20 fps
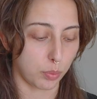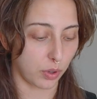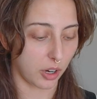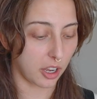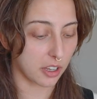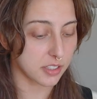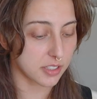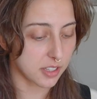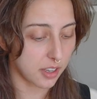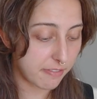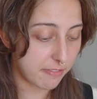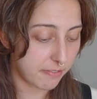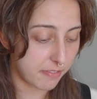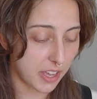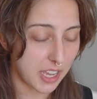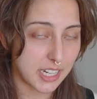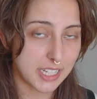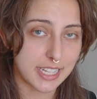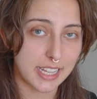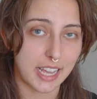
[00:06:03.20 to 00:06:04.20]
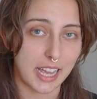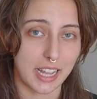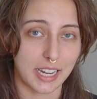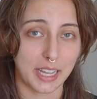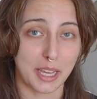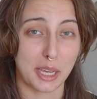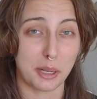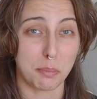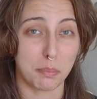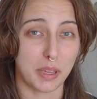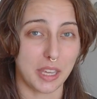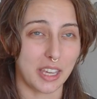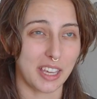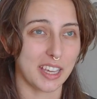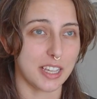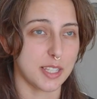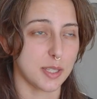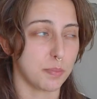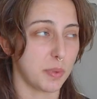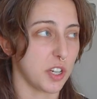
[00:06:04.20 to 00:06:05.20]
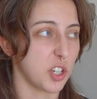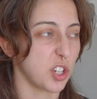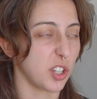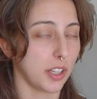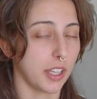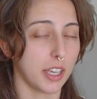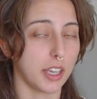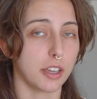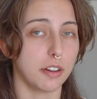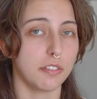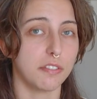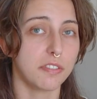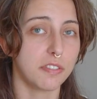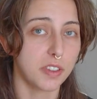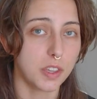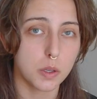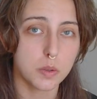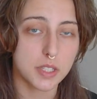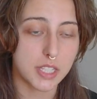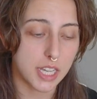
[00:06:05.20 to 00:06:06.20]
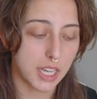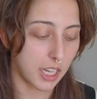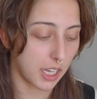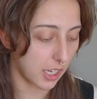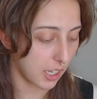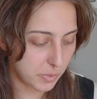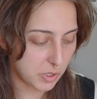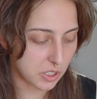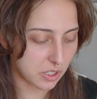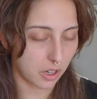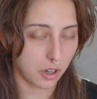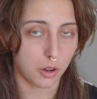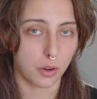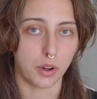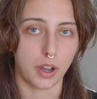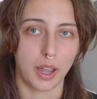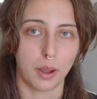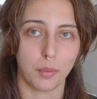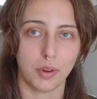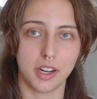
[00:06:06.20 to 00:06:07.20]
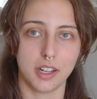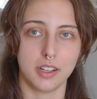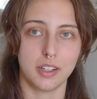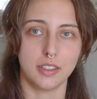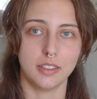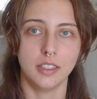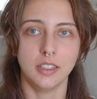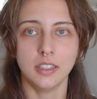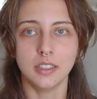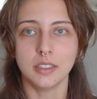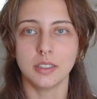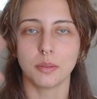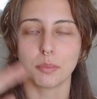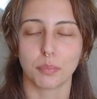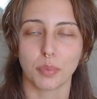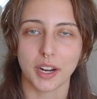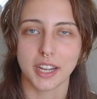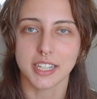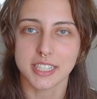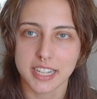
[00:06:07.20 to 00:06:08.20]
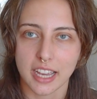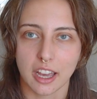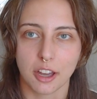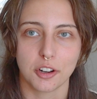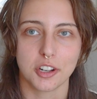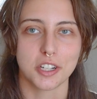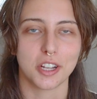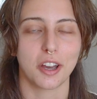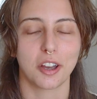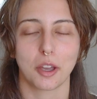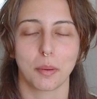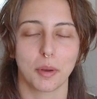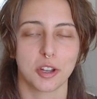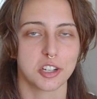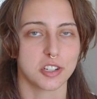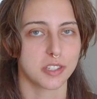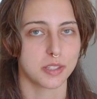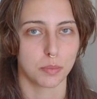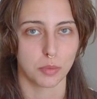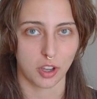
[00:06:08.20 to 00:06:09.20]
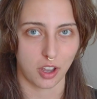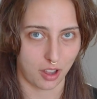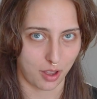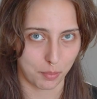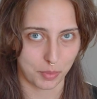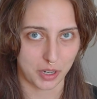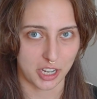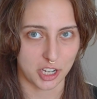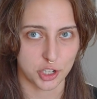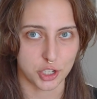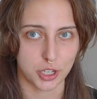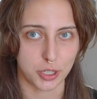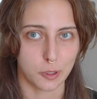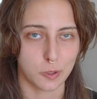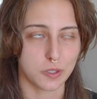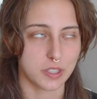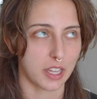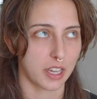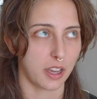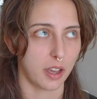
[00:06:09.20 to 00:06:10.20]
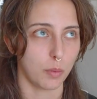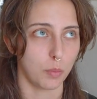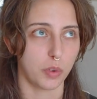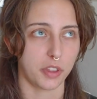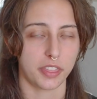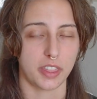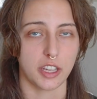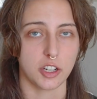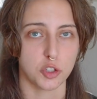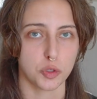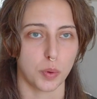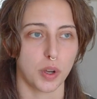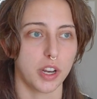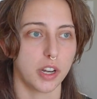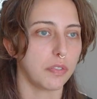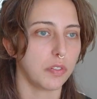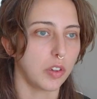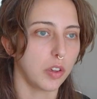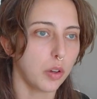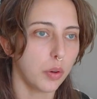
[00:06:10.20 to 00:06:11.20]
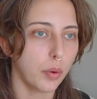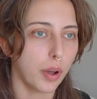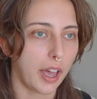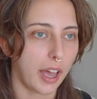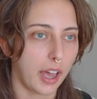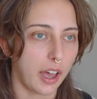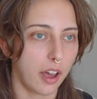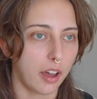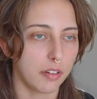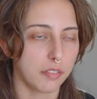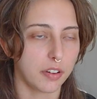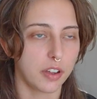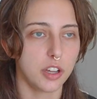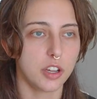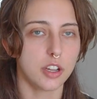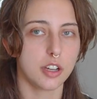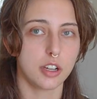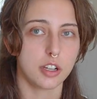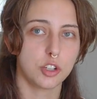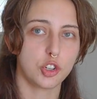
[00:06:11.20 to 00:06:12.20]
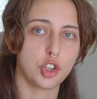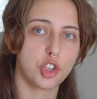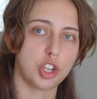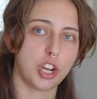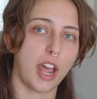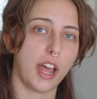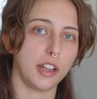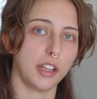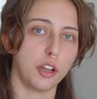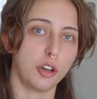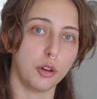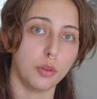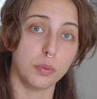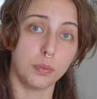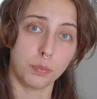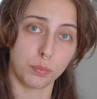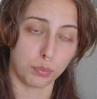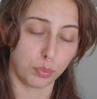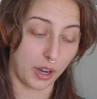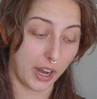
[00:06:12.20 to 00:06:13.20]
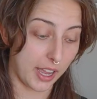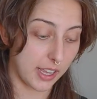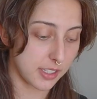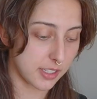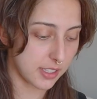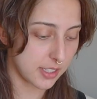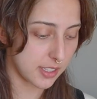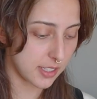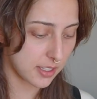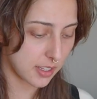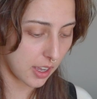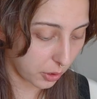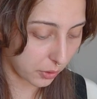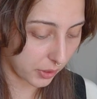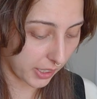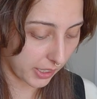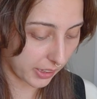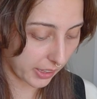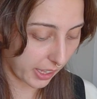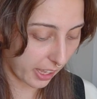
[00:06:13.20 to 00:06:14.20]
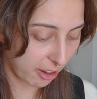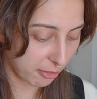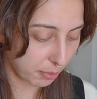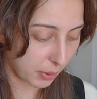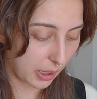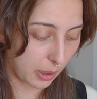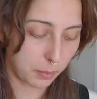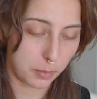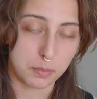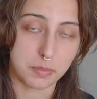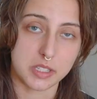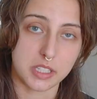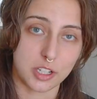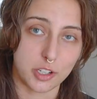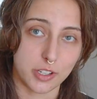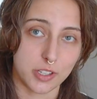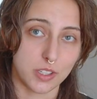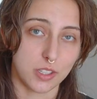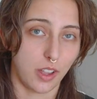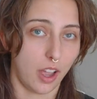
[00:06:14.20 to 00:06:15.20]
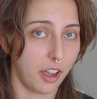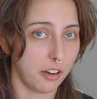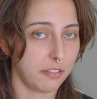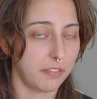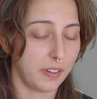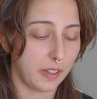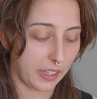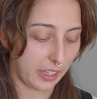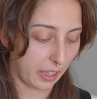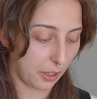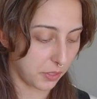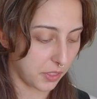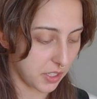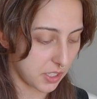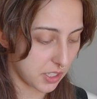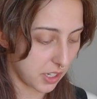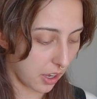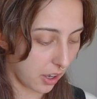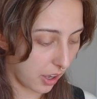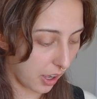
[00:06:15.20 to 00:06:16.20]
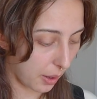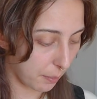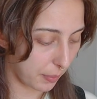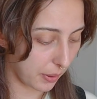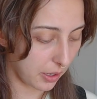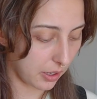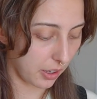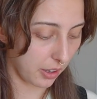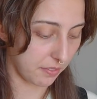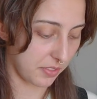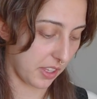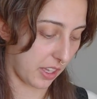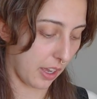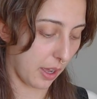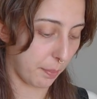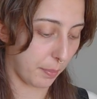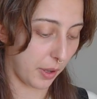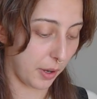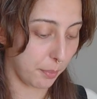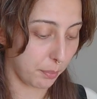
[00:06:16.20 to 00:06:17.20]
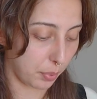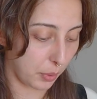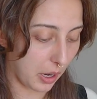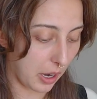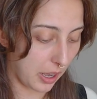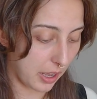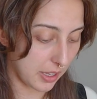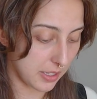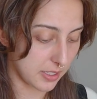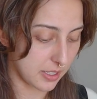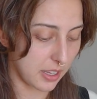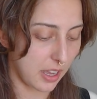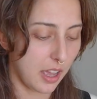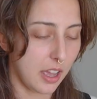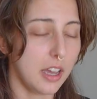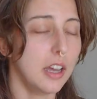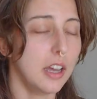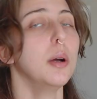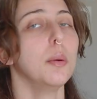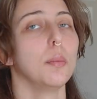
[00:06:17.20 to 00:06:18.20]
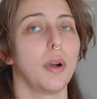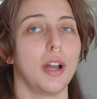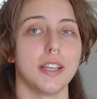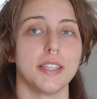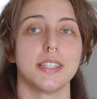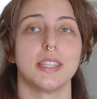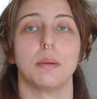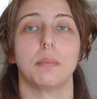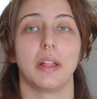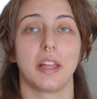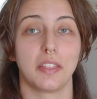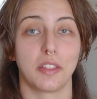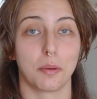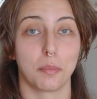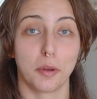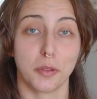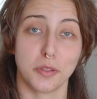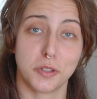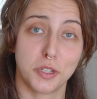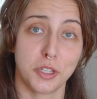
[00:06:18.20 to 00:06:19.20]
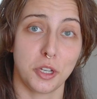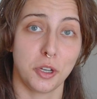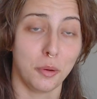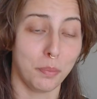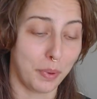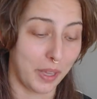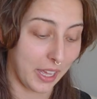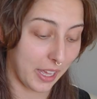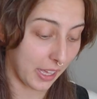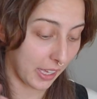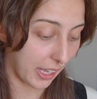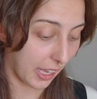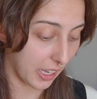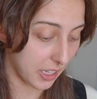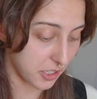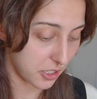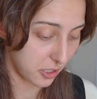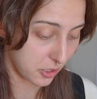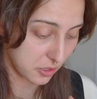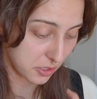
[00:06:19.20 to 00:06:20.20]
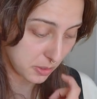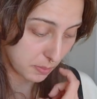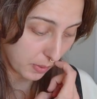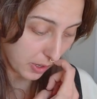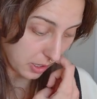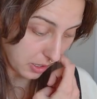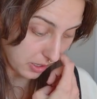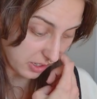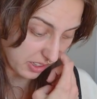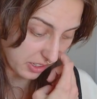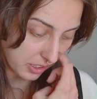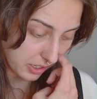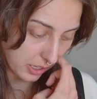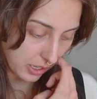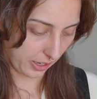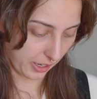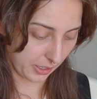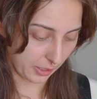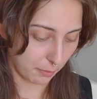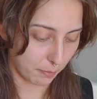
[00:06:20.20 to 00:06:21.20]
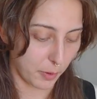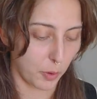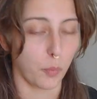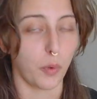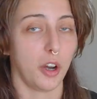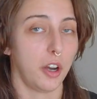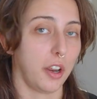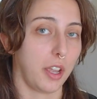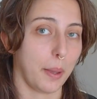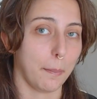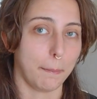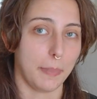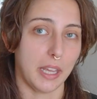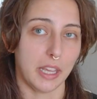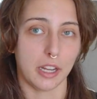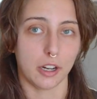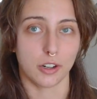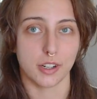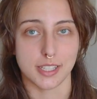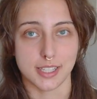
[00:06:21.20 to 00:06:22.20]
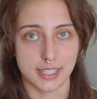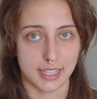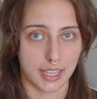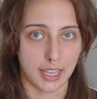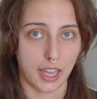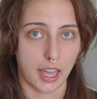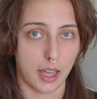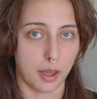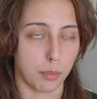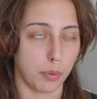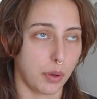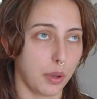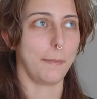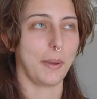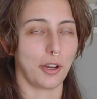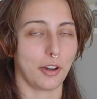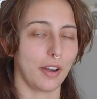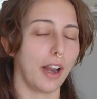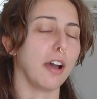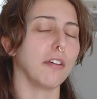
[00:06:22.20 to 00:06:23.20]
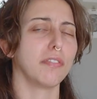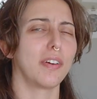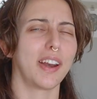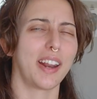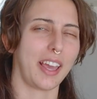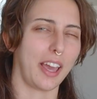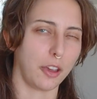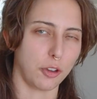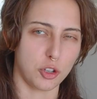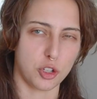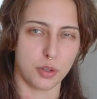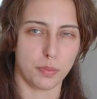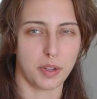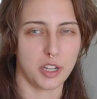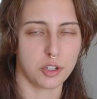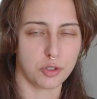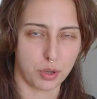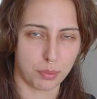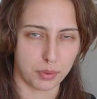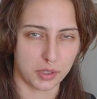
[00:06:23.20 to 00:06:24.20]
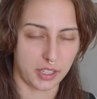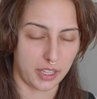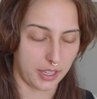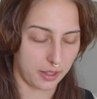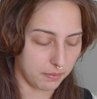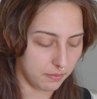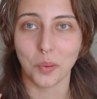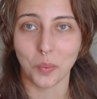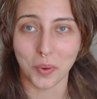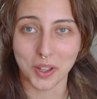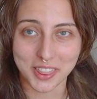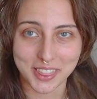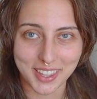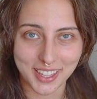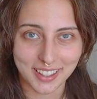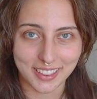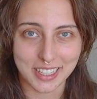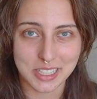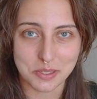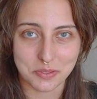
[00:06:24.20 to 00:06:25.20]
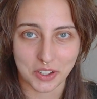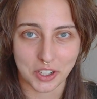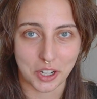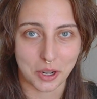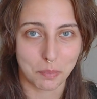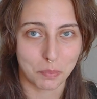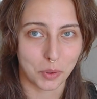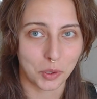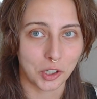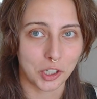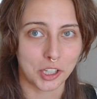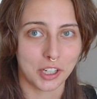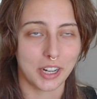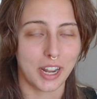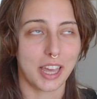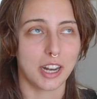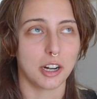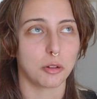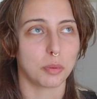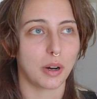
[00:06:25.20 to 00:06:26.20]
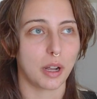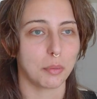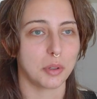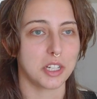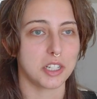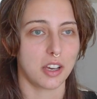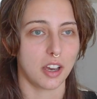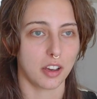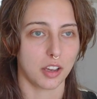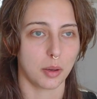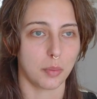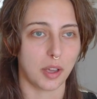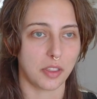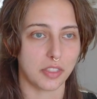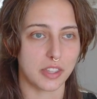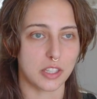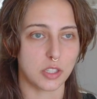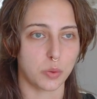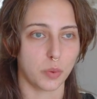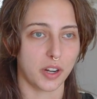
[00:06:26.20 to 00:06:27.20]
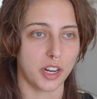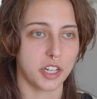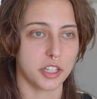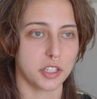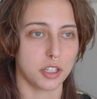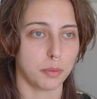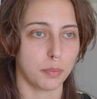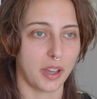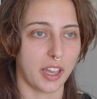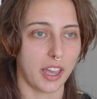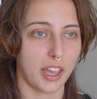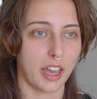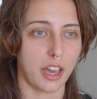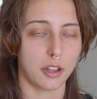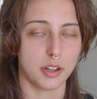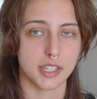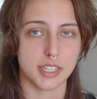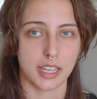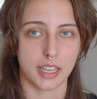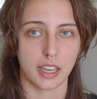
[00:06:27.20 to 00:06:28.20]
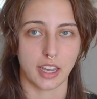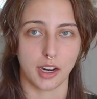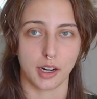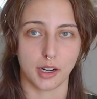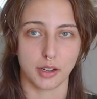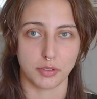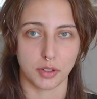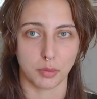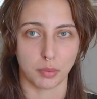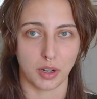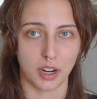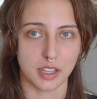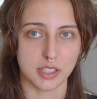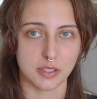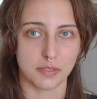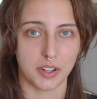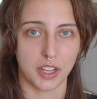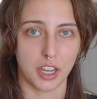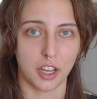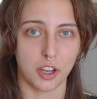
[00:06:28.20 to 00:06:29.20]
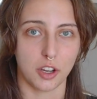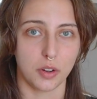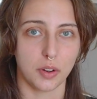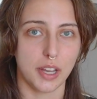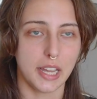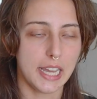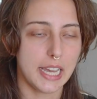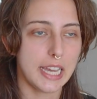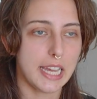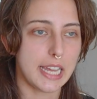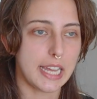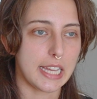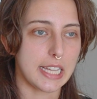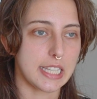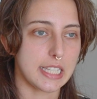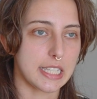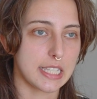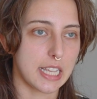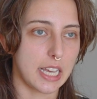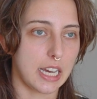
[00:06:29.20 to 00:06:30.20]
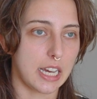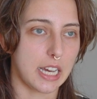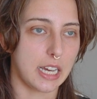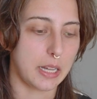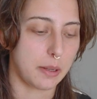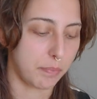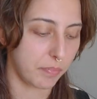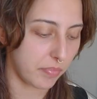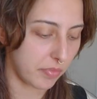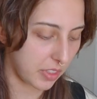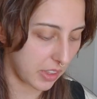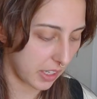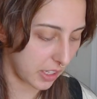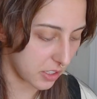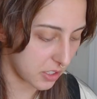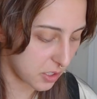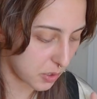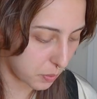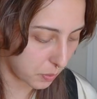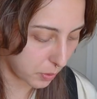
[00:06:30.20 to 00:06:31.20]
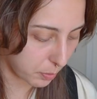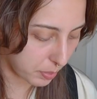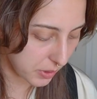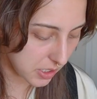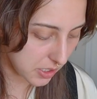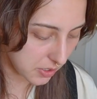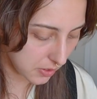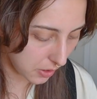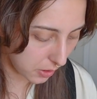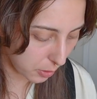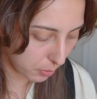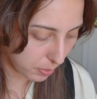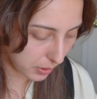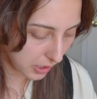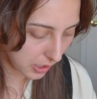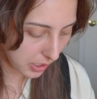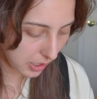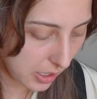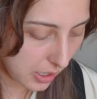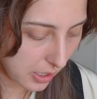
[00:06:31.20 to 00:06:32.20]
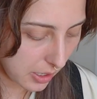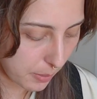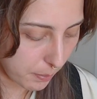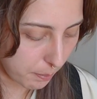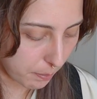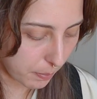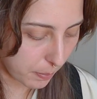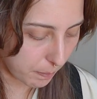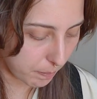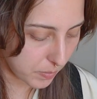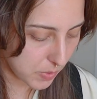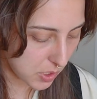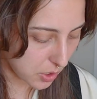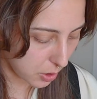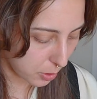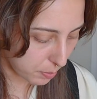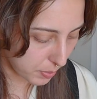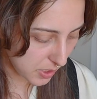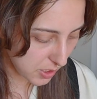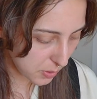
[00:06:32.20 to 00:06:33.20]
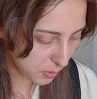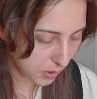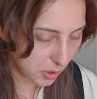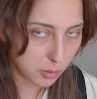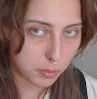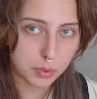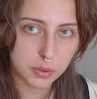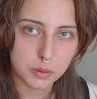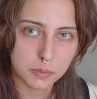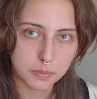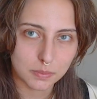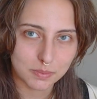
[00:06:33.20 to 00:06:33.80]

bras fit and can be especially confusing. So I wanna break it down and talk about just some common issues that come with each one. If you have shallow breasts. You likely have problems such as not filling out the top of the cup on bras. Bras seem like they're both too big and too small, and you've been wearing a B or a C cup, but you're now finding out you should be a triple D. One thing that's very important, and I'll probably talk about this when I do my how to take care of your bras video, is um, the swoop and scoop. Scoop and swoop?